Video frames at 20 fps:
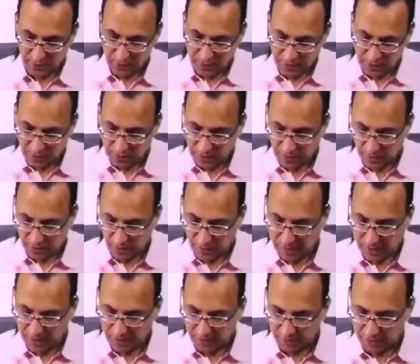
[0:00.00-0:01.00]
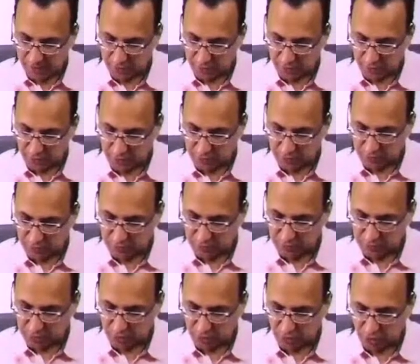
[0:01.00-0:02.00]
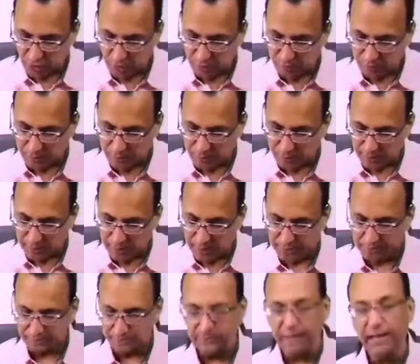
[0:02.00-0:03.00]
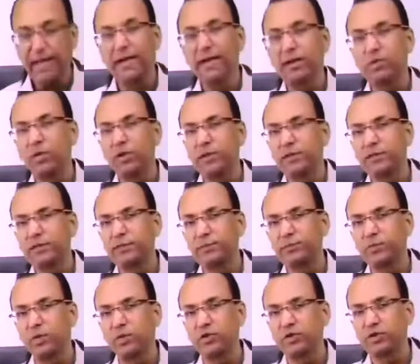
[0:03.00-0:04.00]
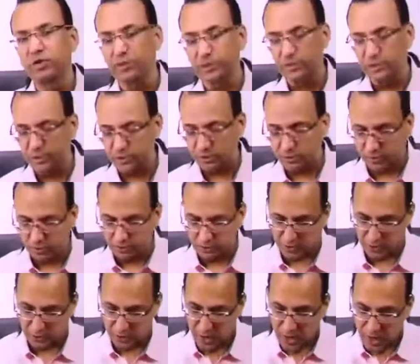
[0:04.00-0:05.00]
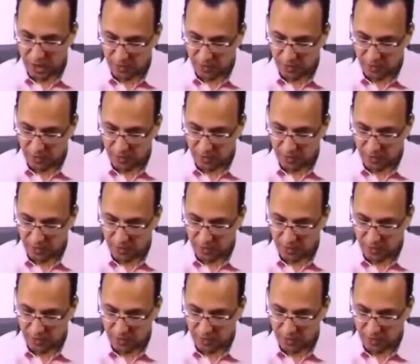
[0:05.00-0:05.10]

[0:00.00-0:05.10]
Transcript: There is one anterior structure which is called pyramid, and what is posterior structure?